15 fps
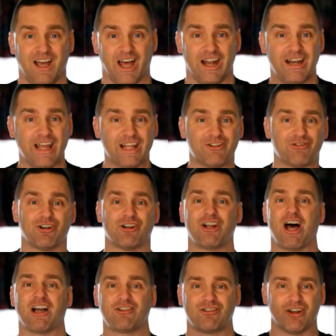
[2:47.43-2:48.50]
An
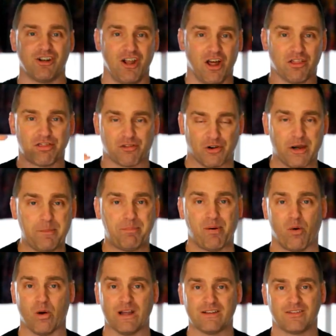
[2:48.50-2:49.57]
introduction, 3
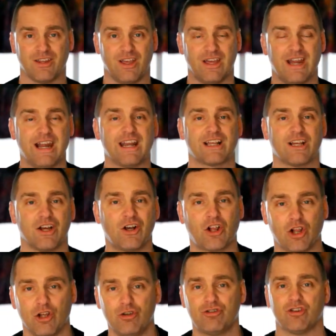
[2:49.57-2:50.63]
points, and a
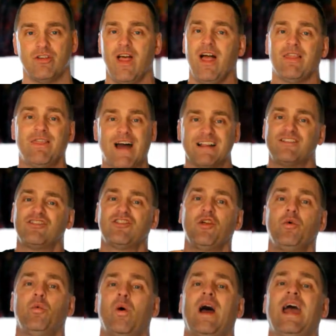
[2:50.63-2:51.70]
conclusion. That's
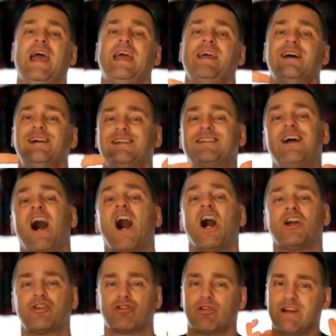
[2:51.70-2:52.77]
the way
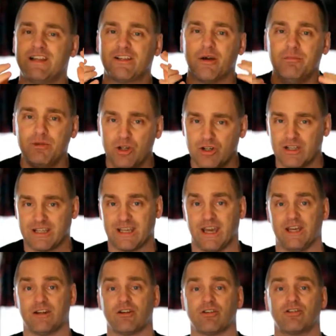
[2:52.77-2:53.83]
concrete
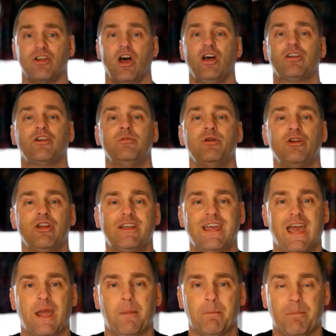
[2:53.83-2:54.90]
communicators
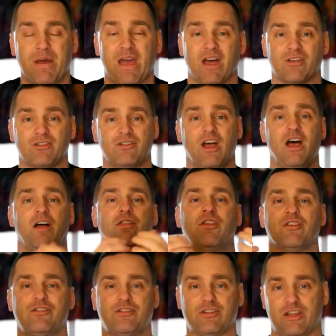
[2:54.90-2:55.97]
communicate best,
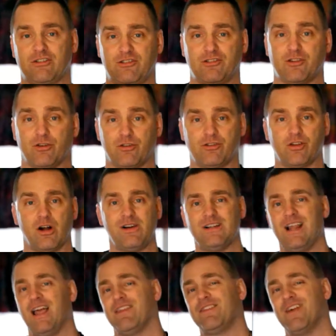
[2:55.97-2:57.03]
the sensors.
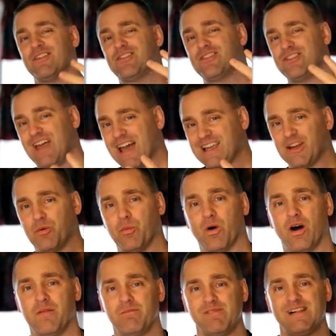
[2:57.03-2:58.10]
The second
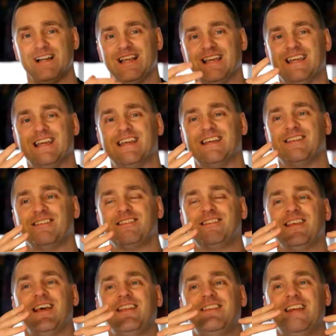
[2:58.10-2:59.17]
one
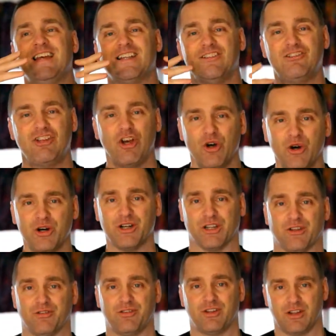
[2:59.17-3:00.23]
is the
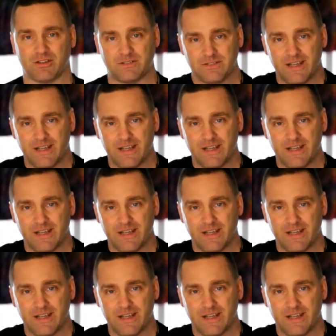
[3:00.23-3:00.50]
intuitives.